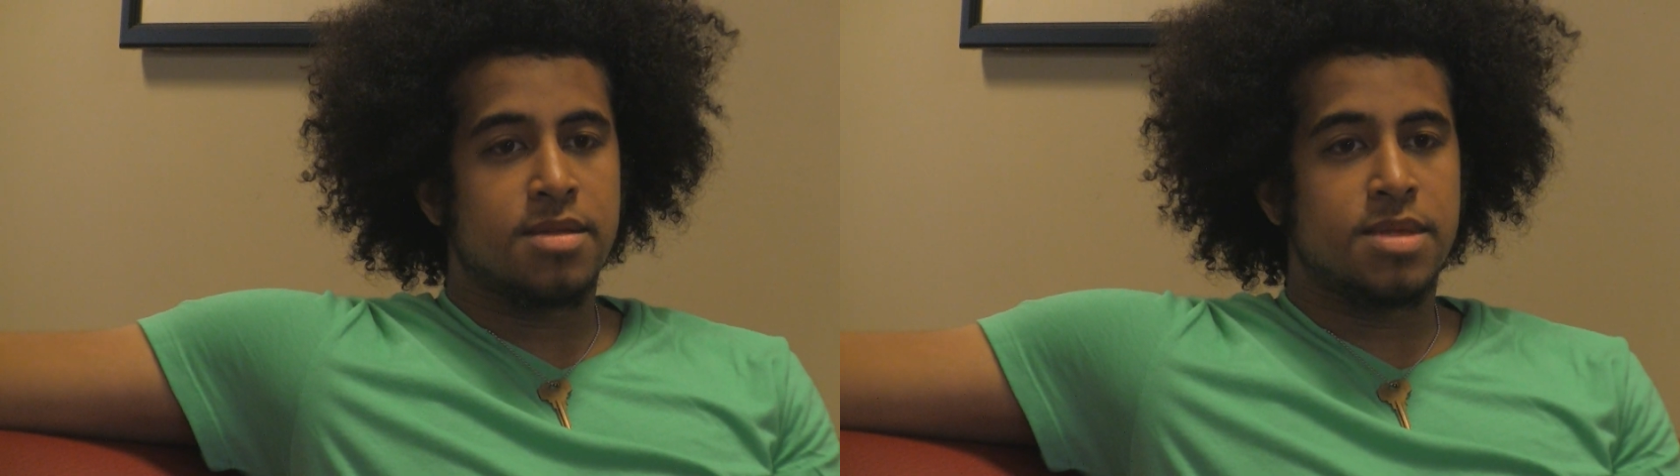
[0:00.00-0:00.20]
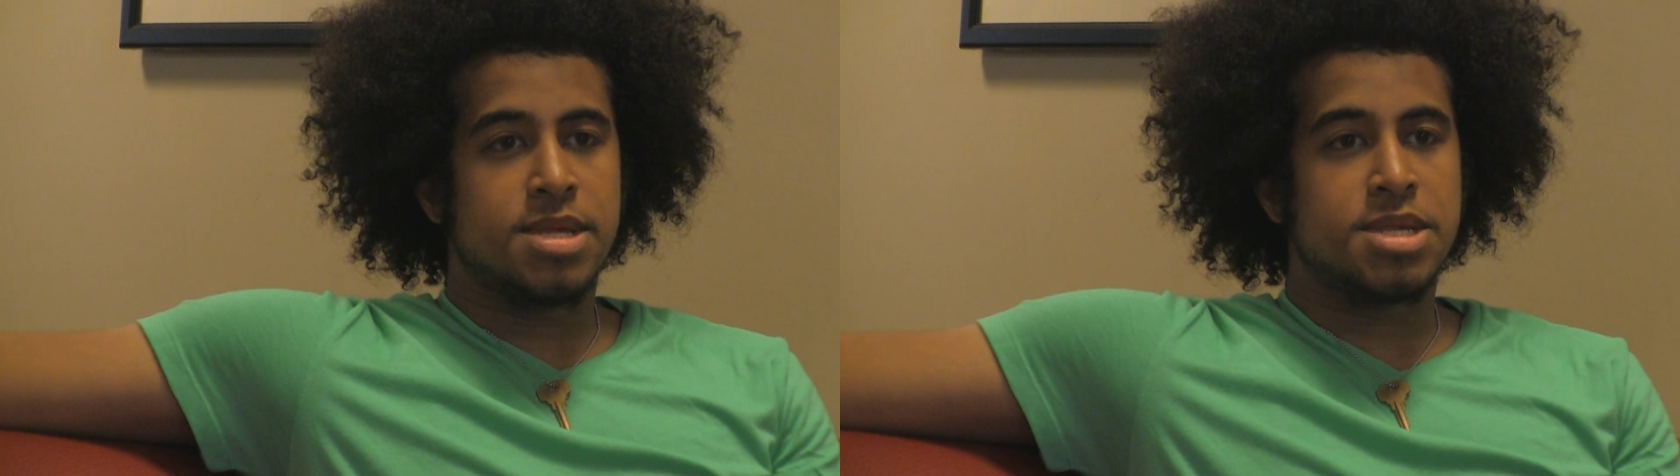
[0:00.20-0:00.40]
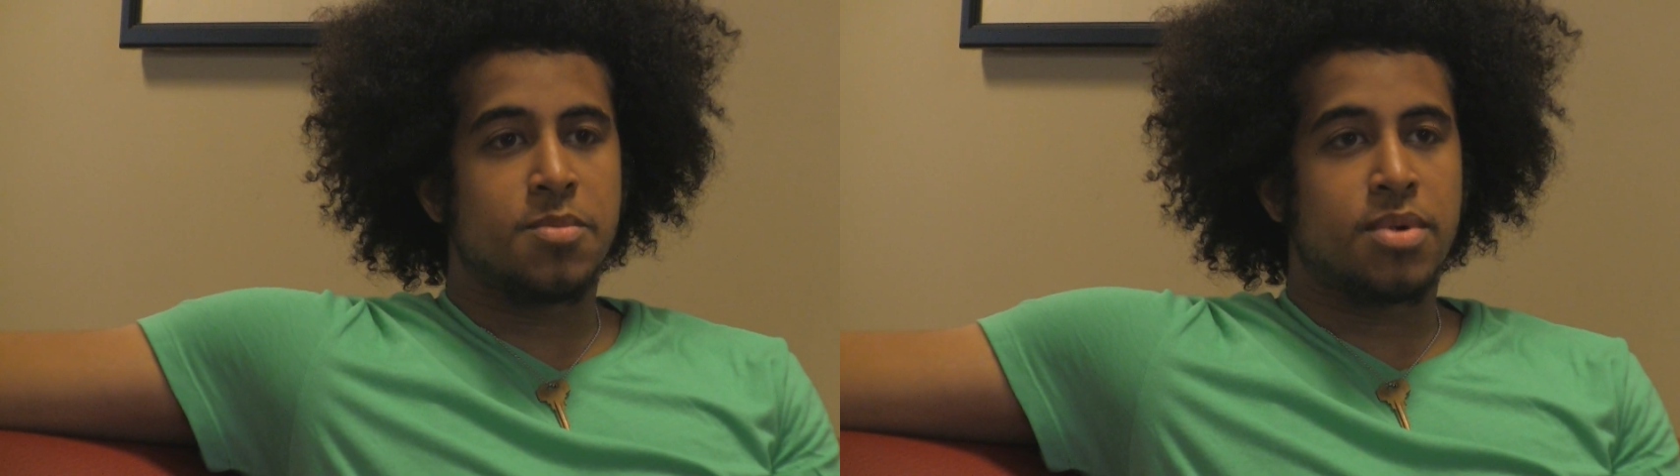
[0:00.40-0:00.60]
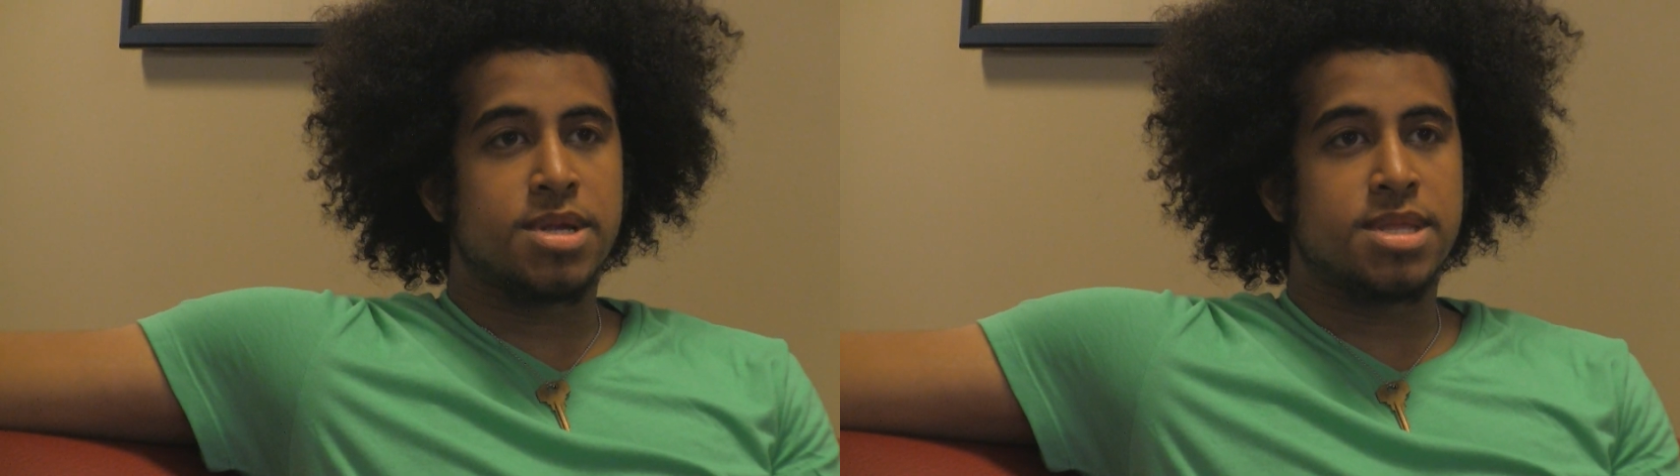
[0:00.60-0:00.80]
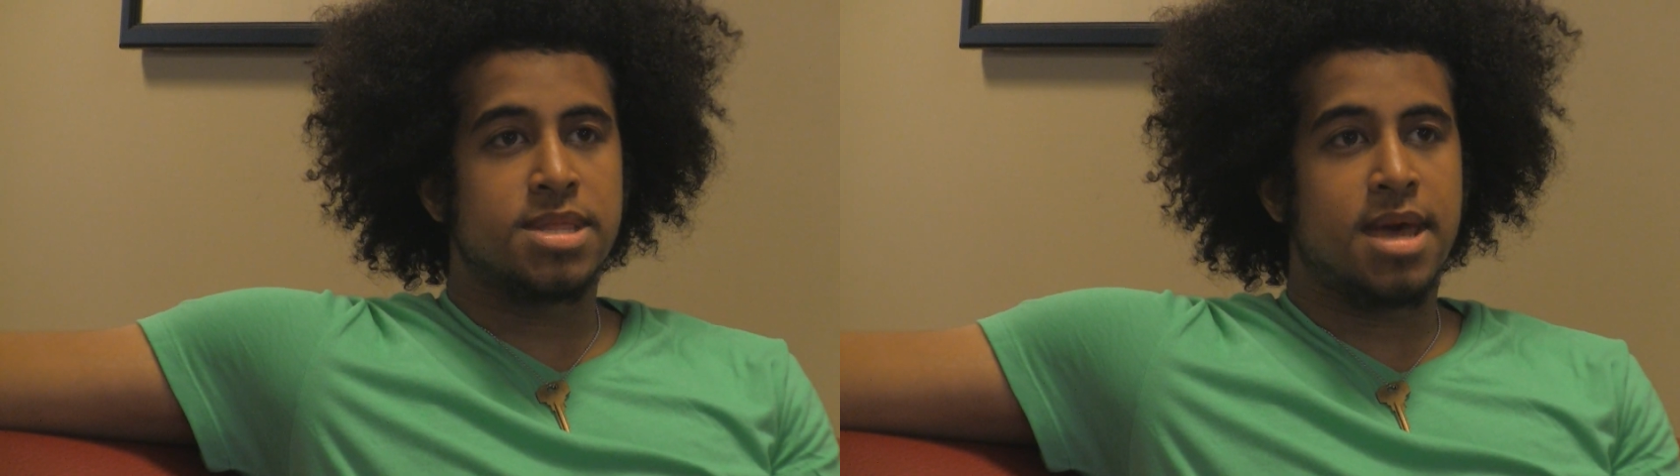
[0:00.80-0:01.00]
this is a
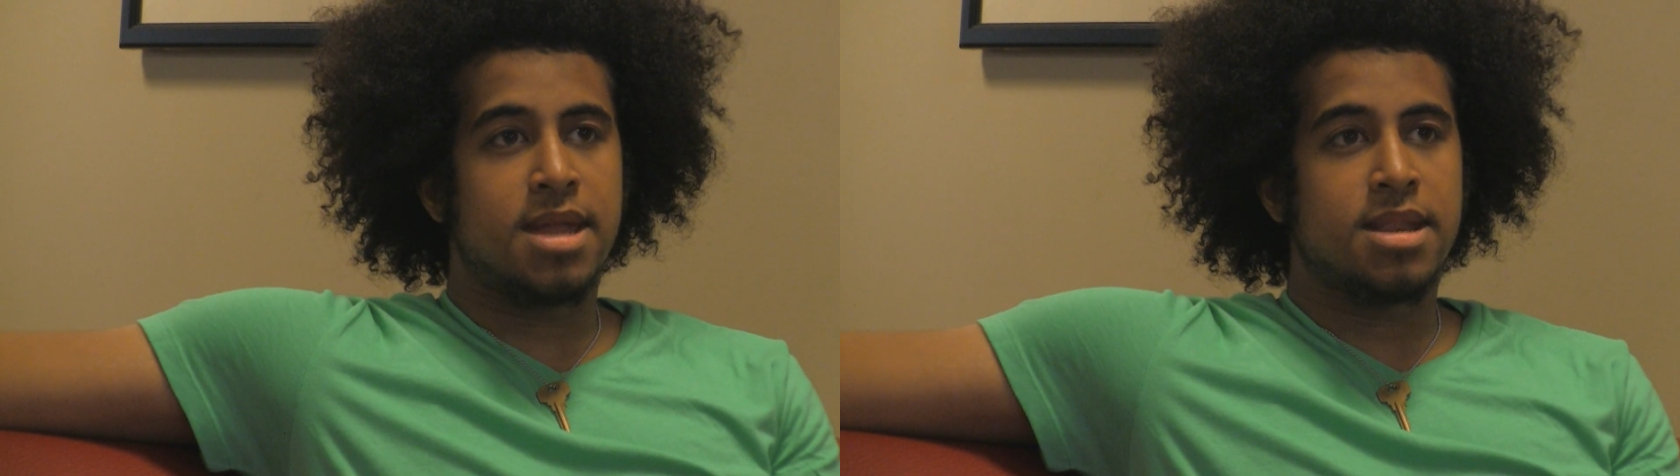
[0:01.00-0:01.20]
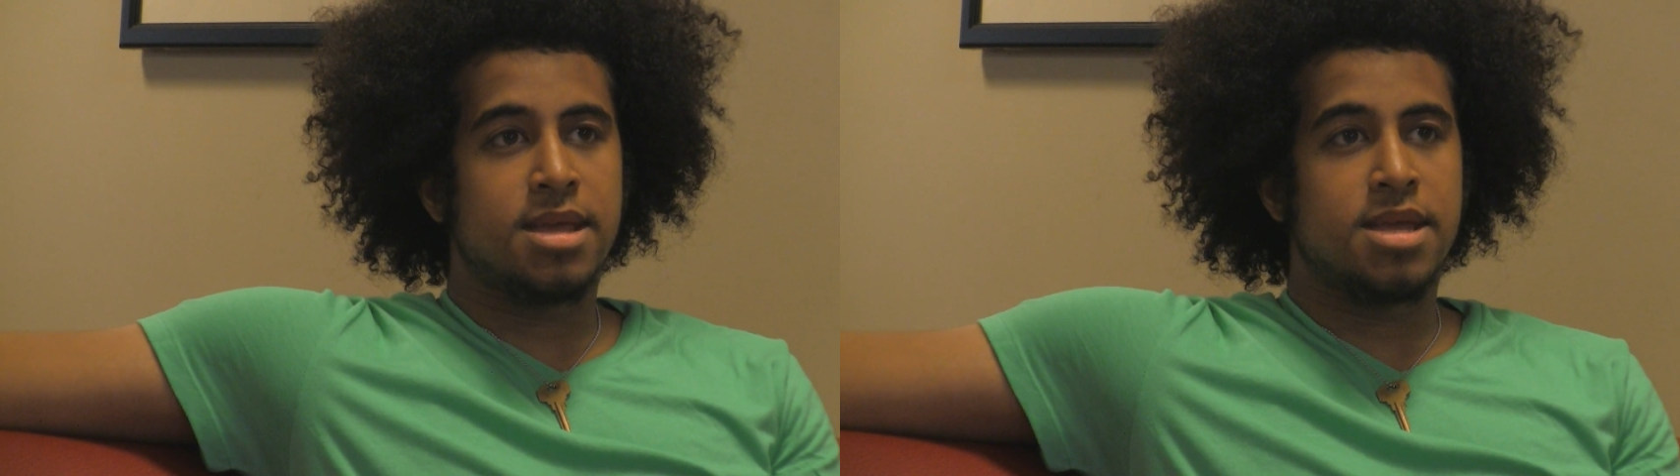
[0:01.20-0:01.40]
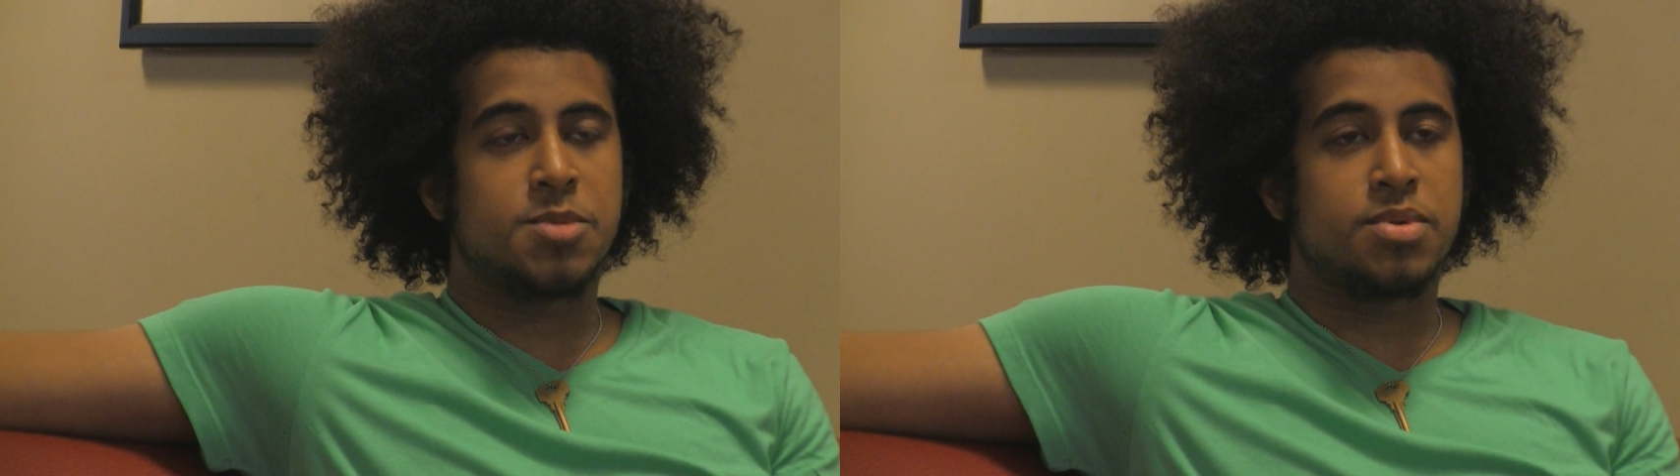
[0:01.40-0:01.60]
person that is